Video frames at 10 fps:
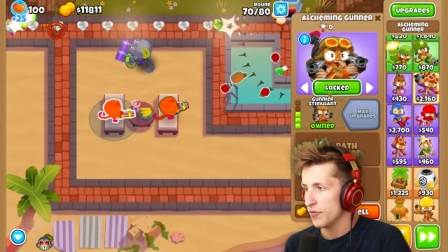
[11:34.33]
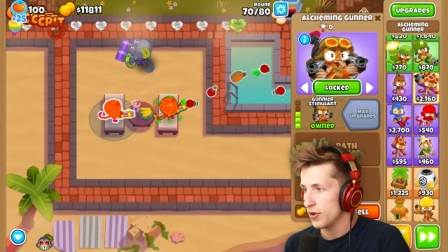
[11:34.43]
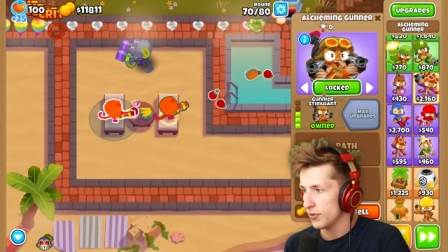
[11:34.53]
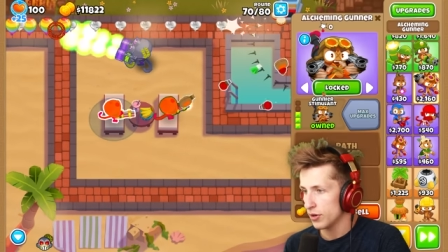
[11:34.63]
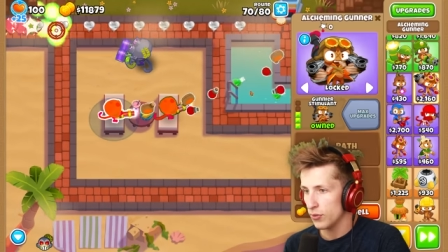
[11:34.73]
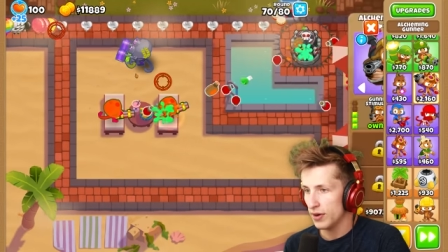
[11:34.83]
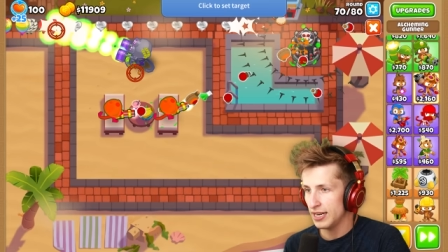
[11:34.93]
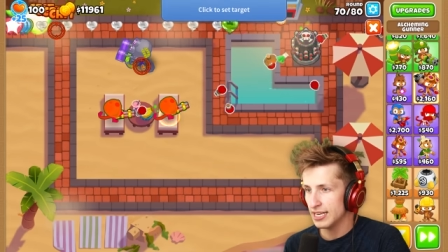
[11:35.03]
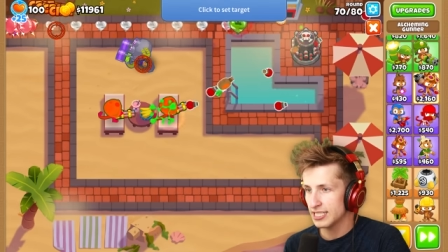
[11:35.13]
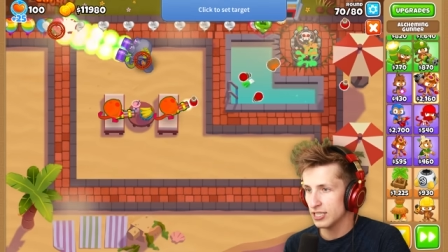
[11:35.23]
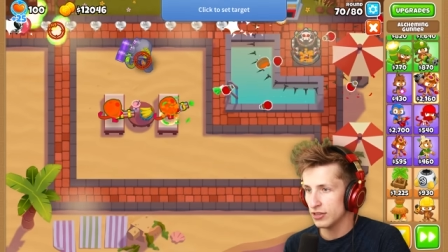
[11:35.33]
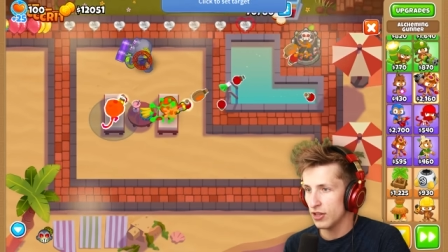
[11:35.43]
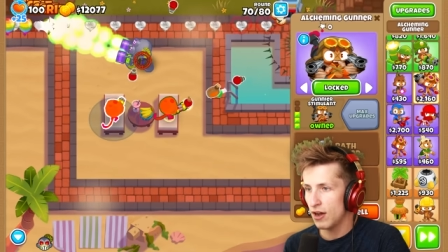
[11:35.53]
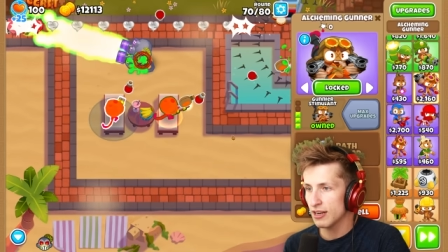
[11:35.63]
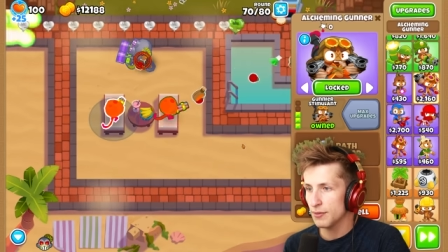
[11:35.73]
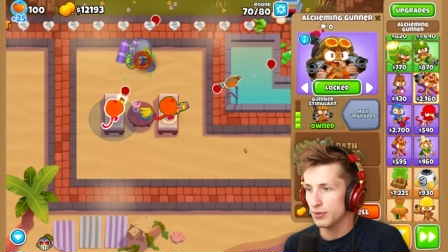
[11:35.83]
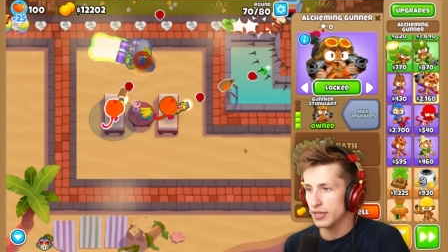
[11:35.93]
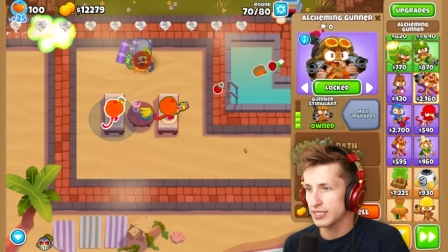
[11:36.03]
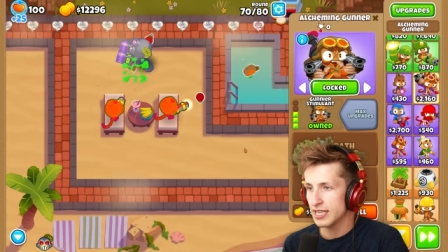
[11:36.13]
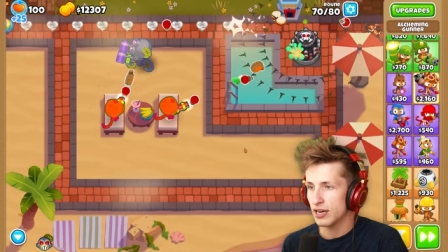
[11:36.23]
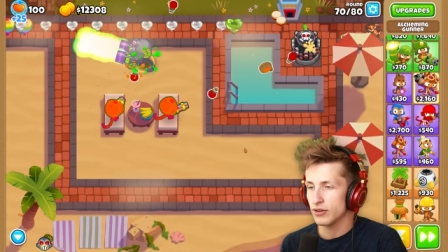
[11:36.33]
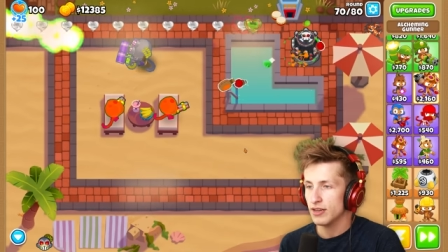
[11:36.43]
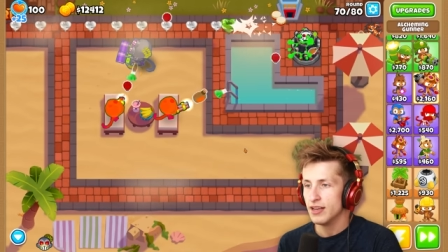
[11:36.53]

There we go. Wait, it's log in place there.